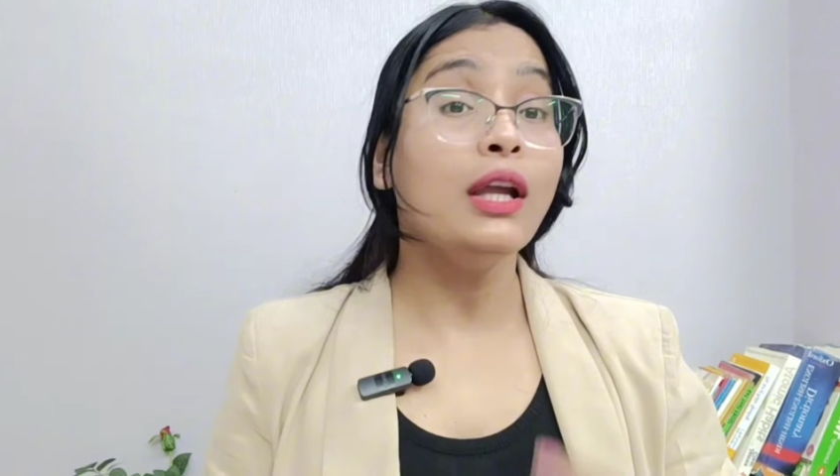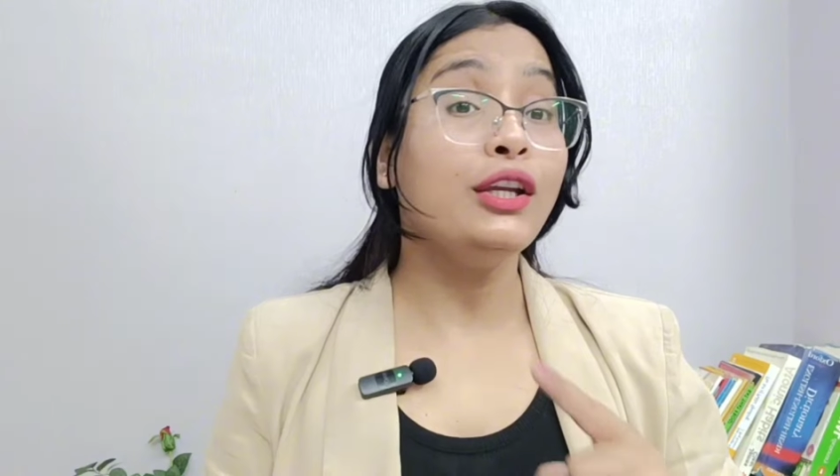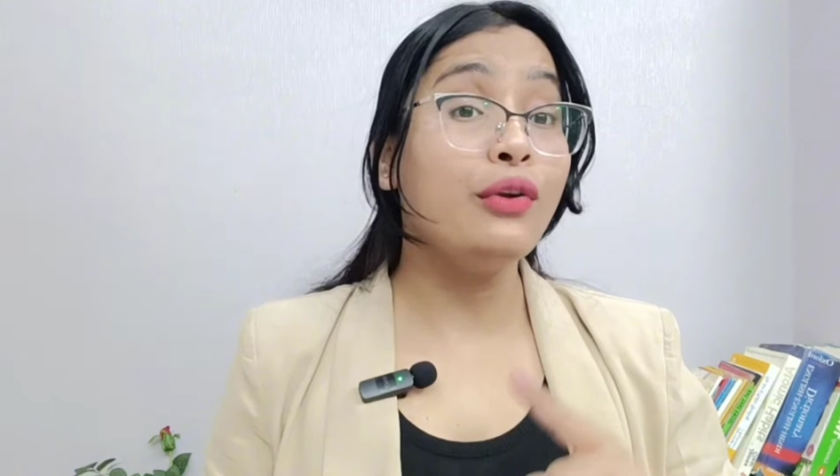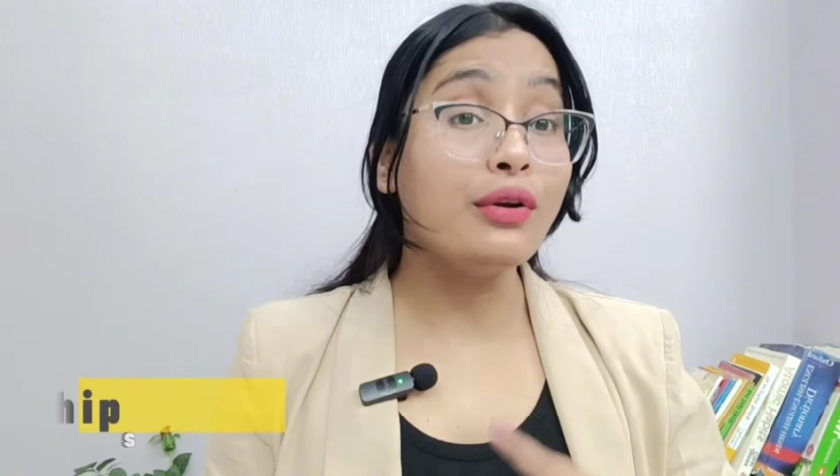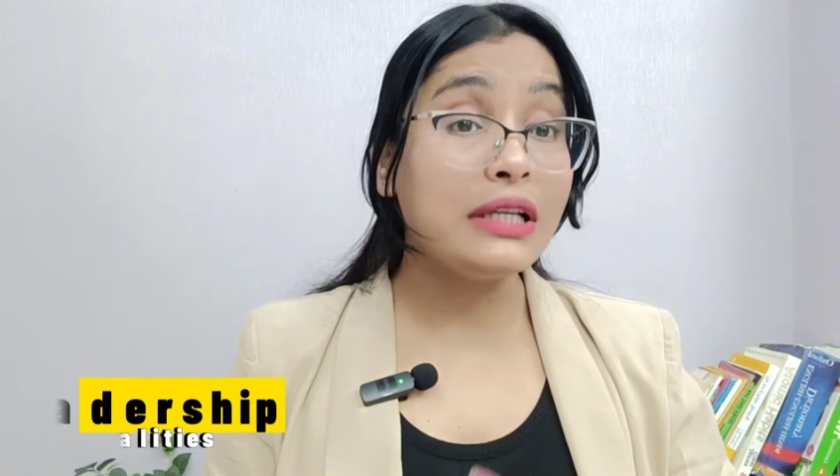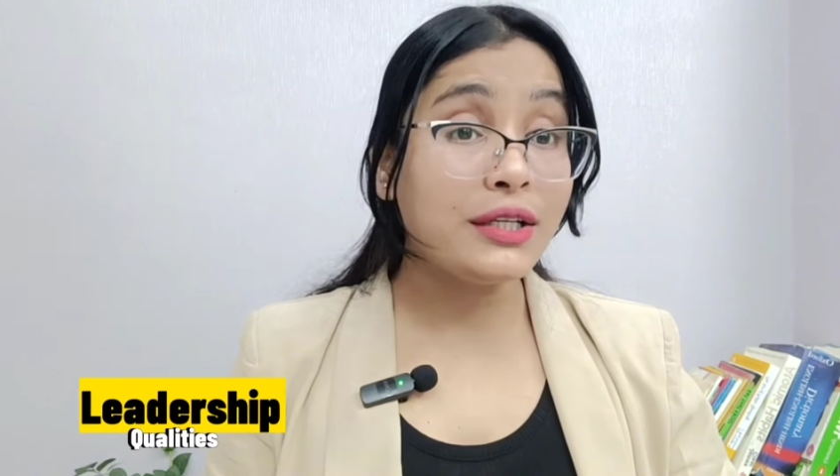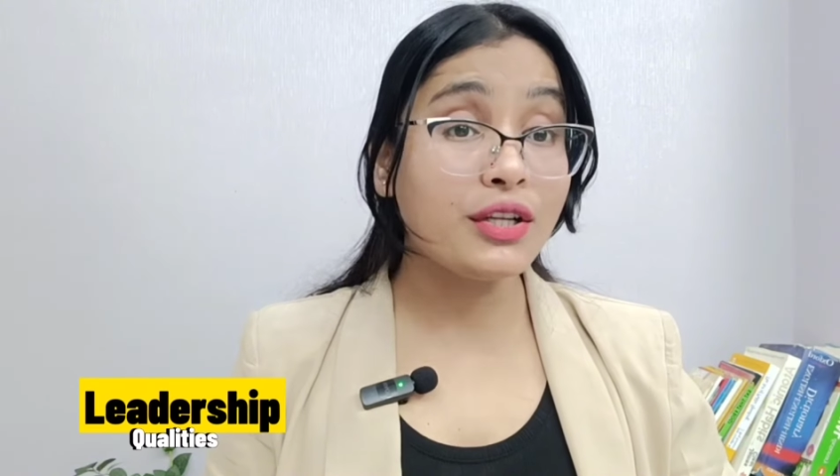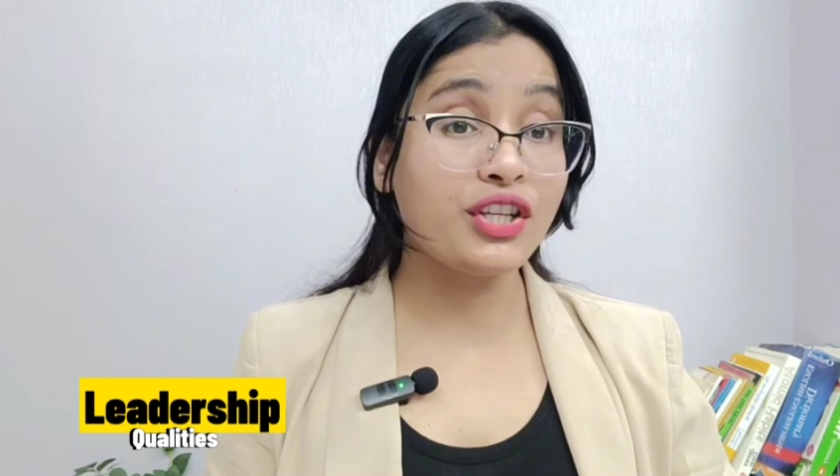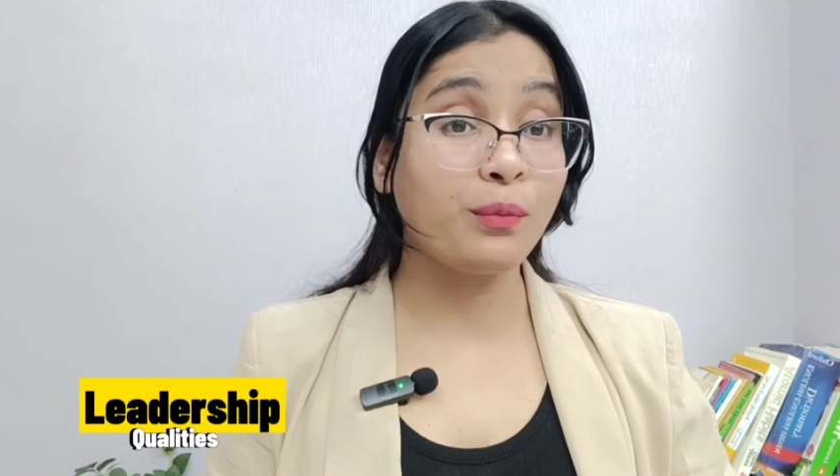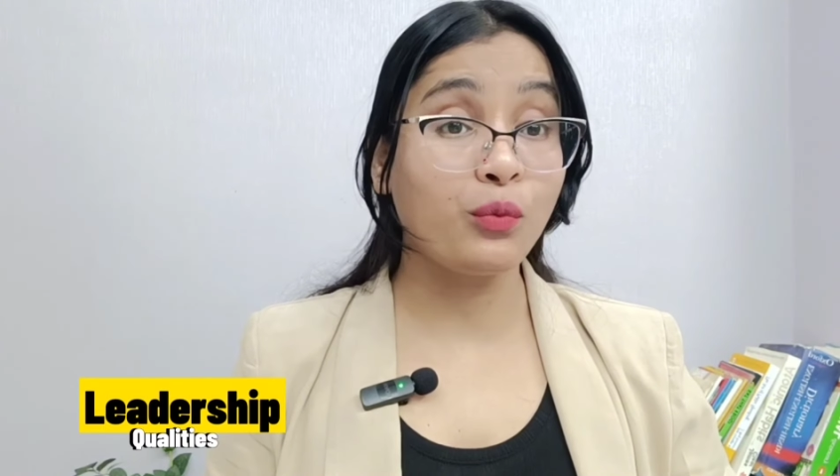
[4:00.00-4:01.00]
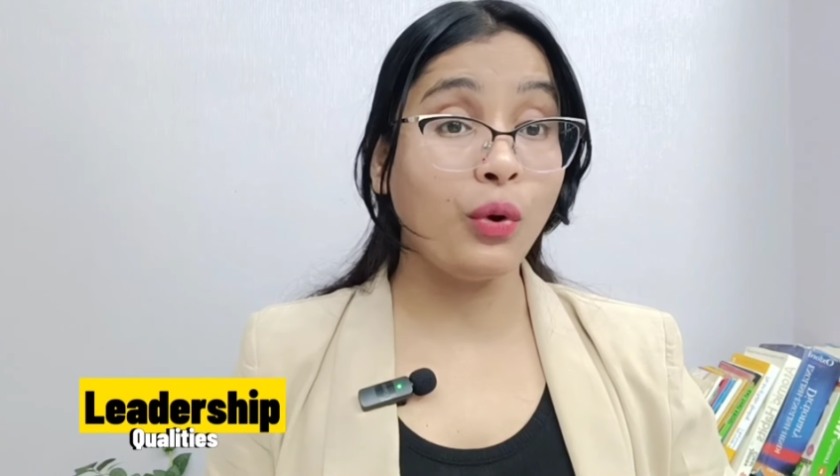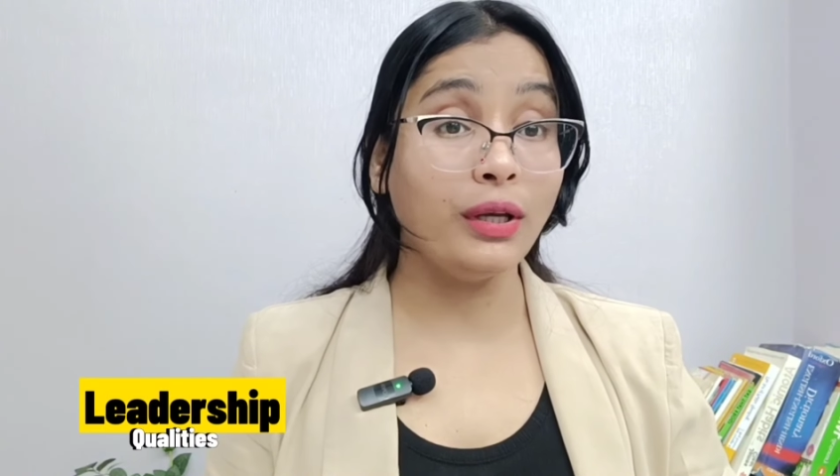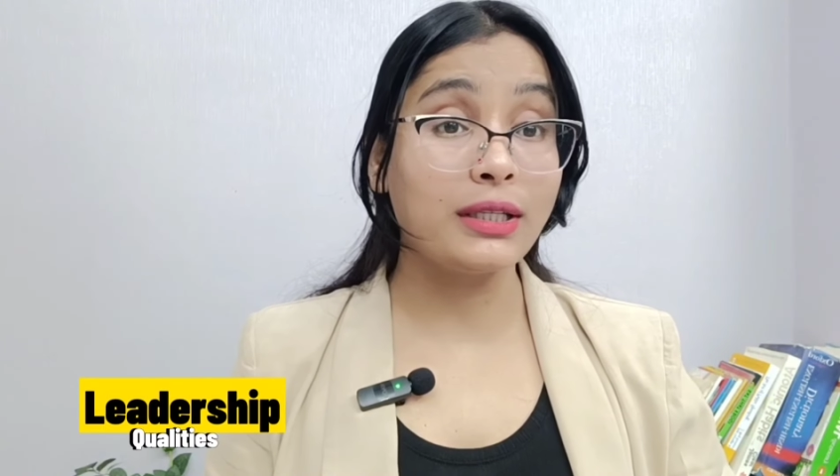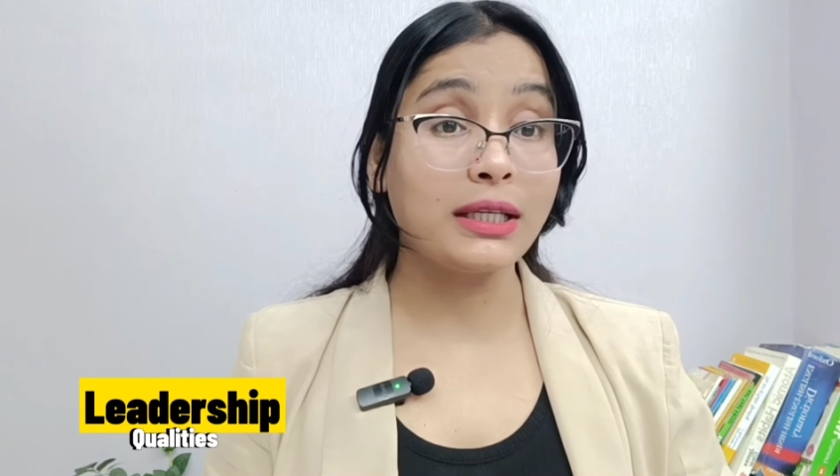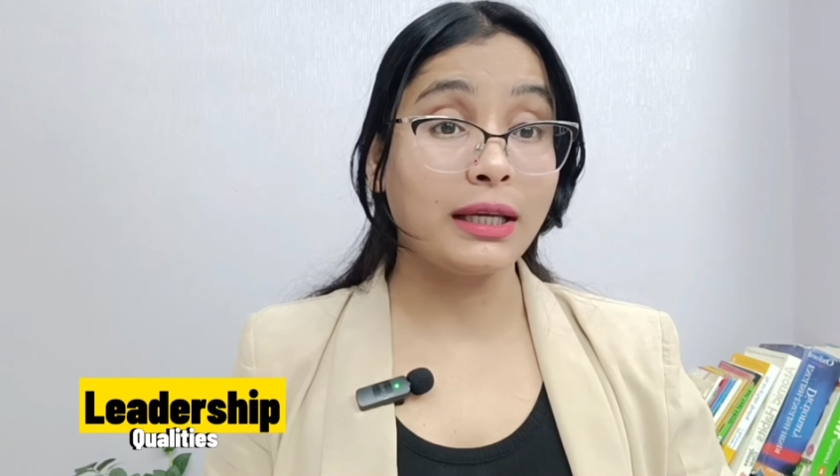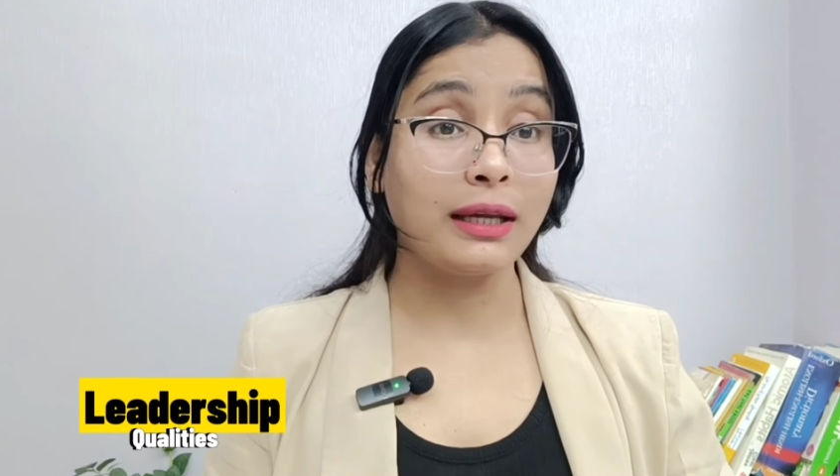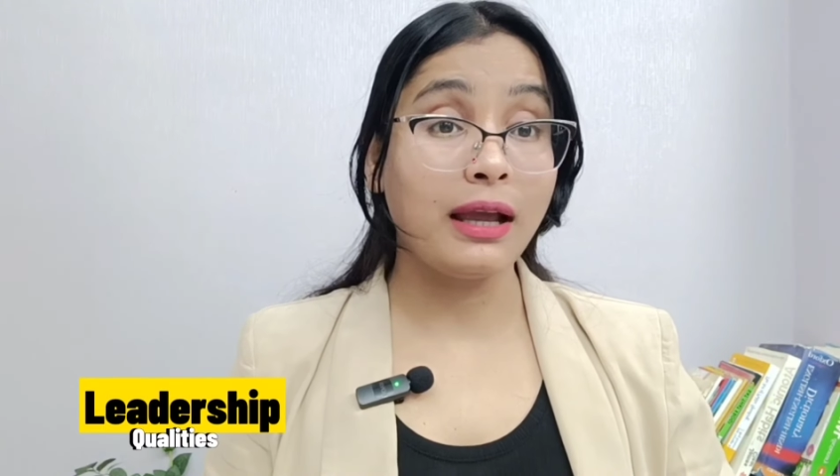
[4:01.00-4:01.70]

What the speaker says: your leadership quality.